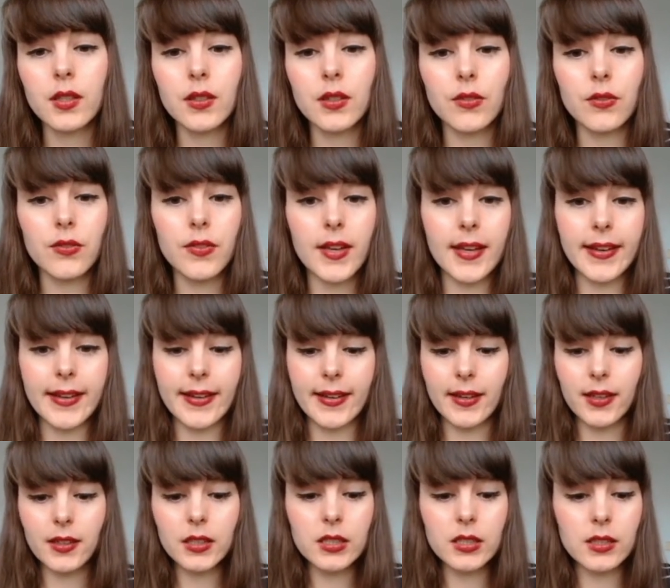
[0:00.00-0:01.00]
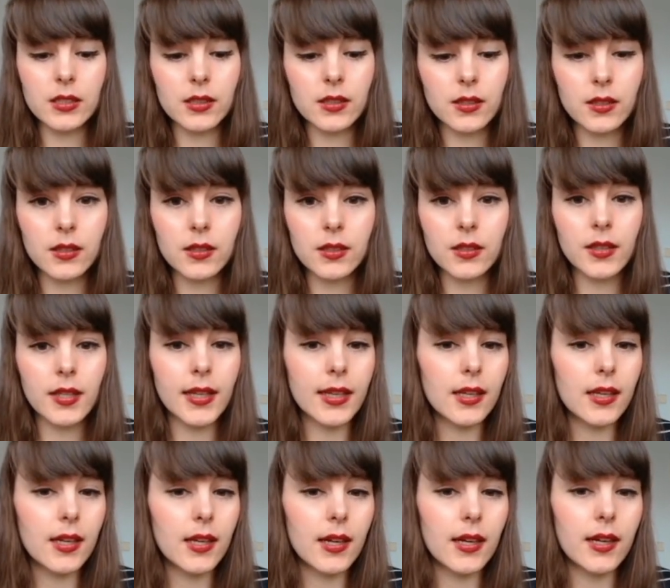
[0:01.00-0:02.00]
Wer,
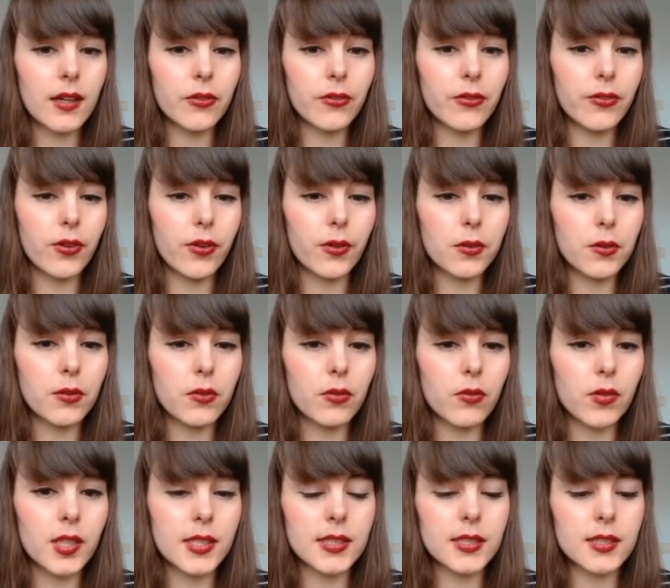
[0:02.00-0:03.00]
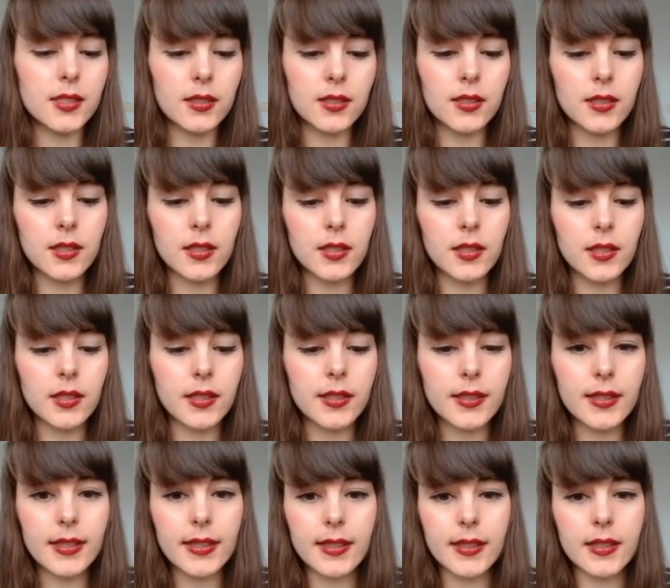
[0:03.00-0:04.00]
take care, false friend
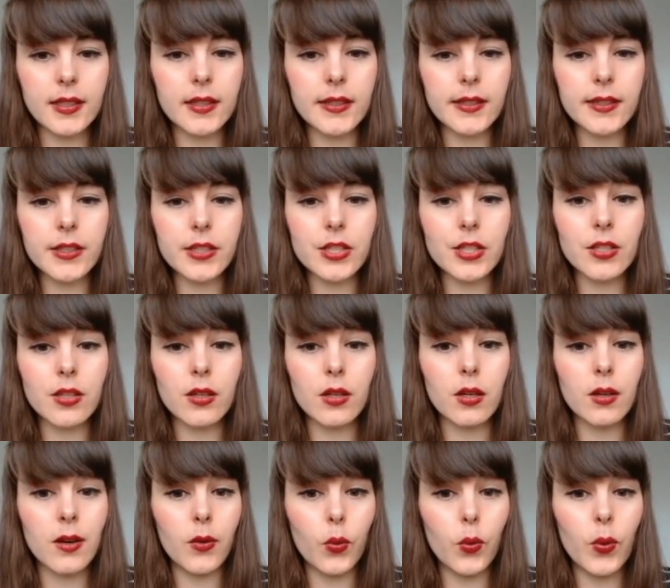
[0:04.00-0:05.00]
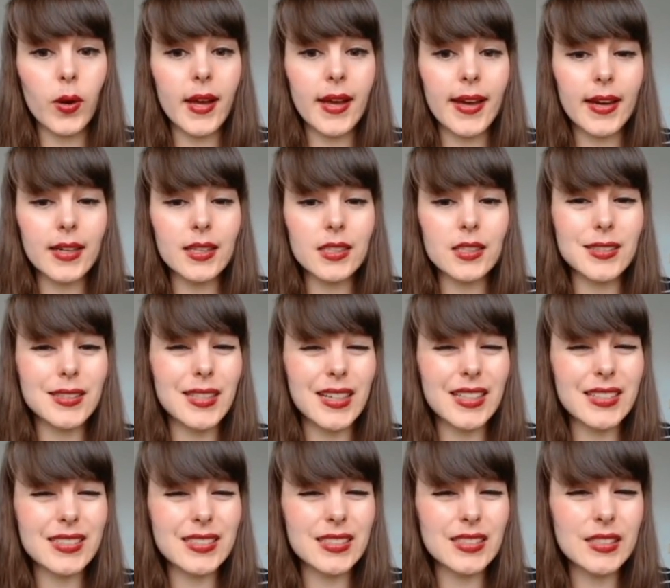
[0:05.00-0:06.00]
in English. Where
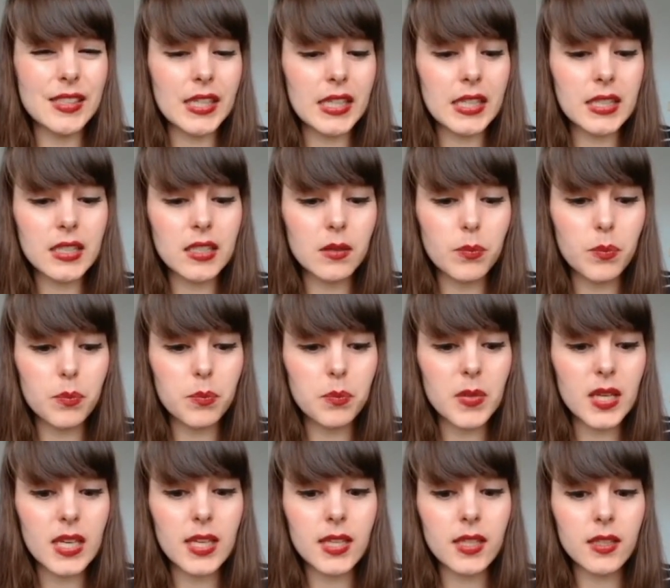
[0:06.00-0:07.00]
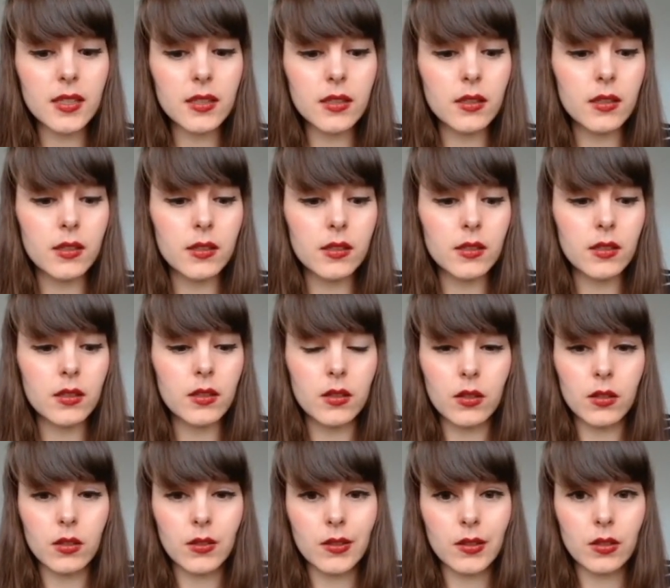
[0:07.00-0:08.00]
does not mean
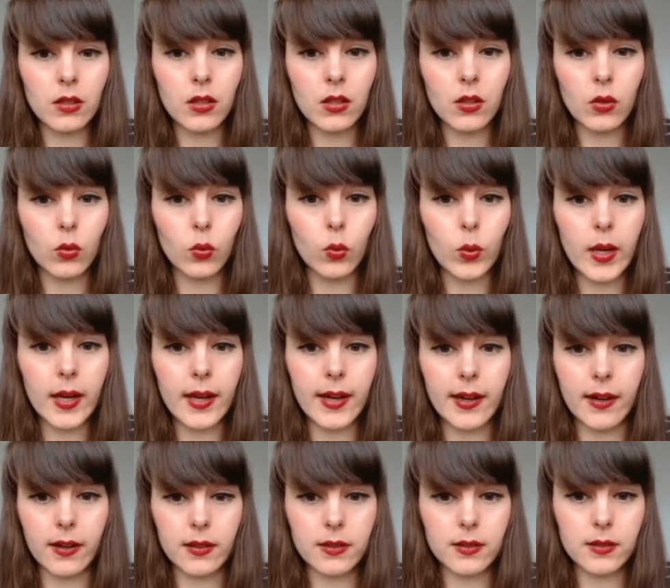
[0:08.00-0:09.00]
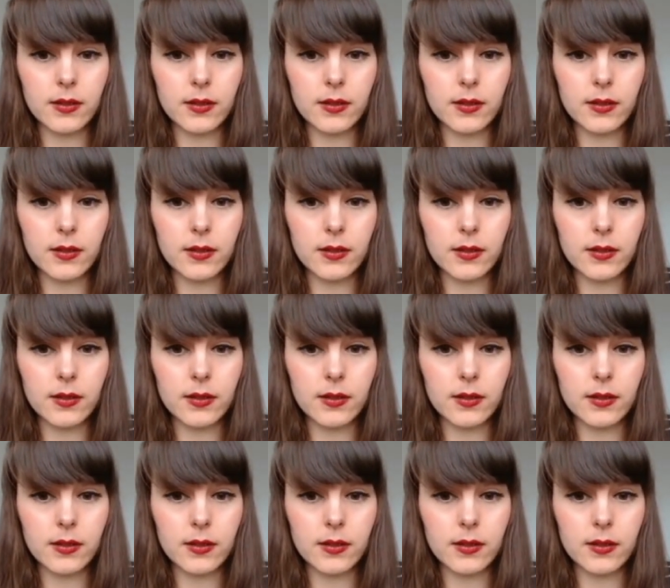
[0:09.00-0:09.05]
where.